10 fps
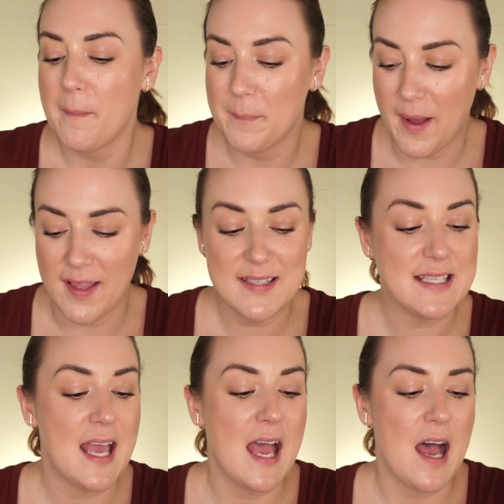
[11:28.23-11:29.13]
But
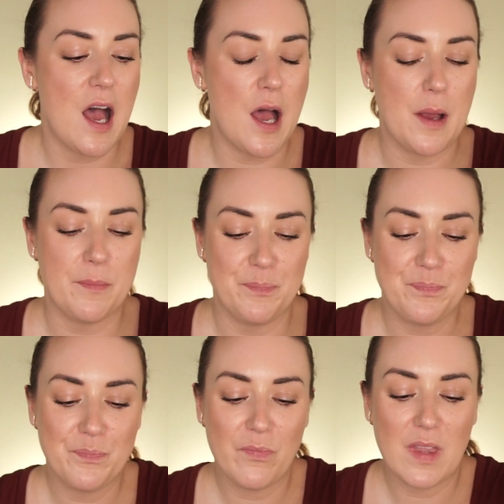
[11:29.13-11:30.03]

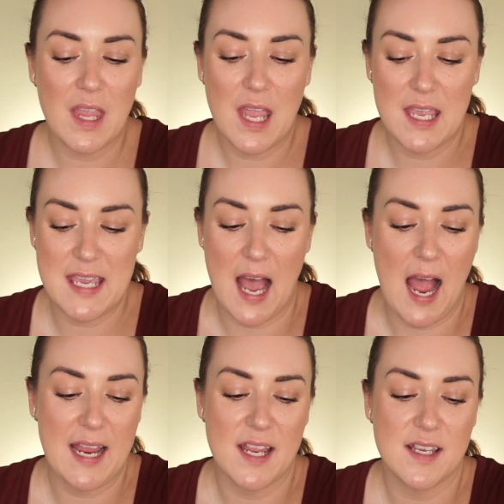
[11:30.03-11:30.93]
yeah,
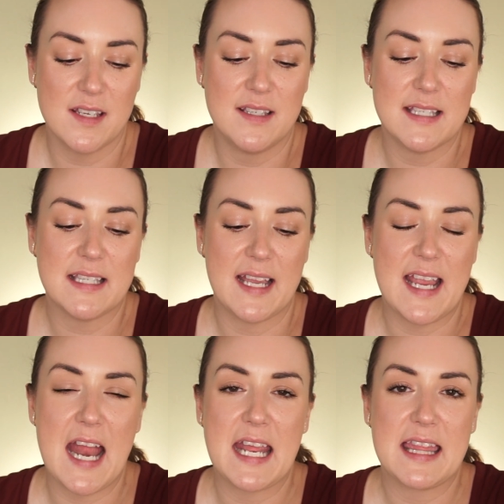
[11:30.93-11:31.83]
I dislike
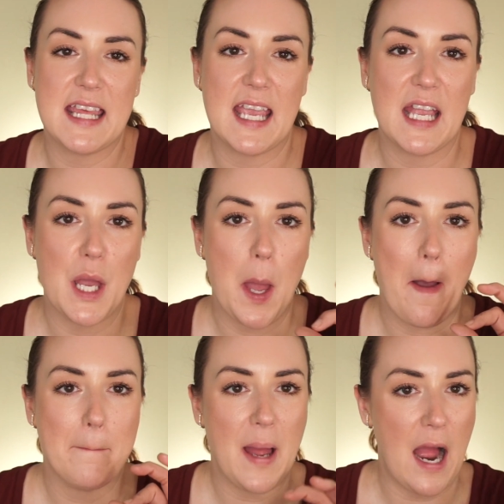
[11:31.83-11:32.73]
anything
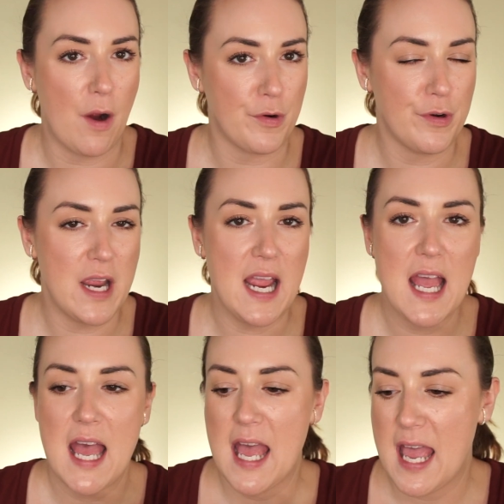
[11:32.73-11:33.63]
powdery.
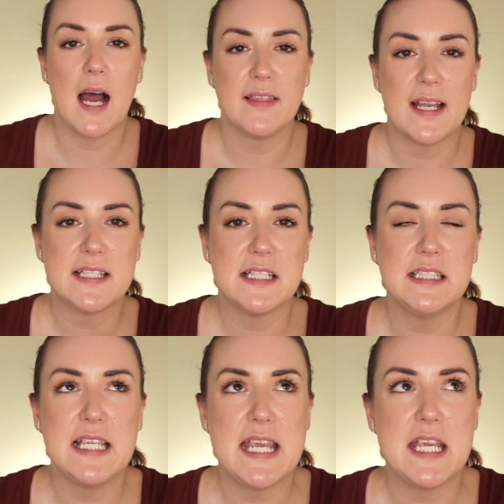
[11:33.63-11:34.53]
I like to
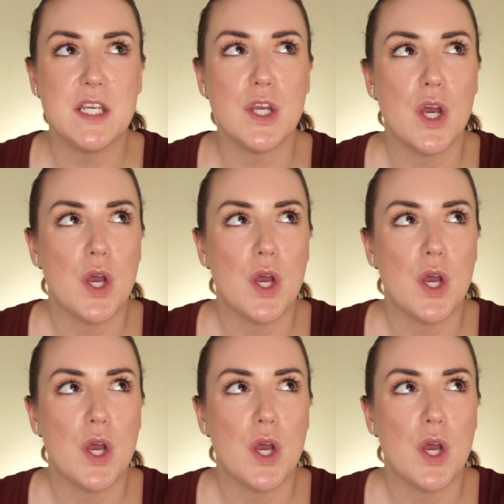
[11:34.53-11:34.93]
lean